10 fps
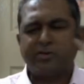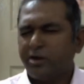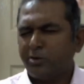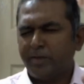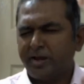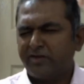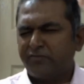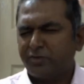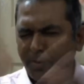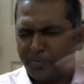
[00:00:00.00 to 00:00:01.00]
try to make it
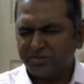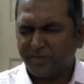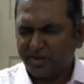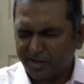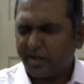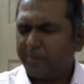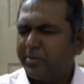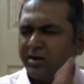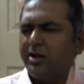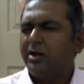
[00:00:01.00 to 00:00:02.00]
for the purpose of
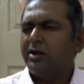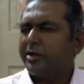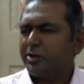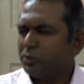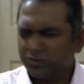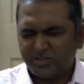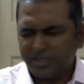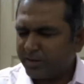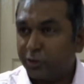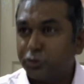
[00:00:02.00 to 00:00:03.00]
entertainment like seem
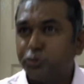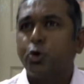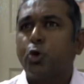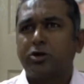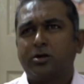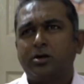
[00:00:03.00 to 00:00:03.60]
like a joke.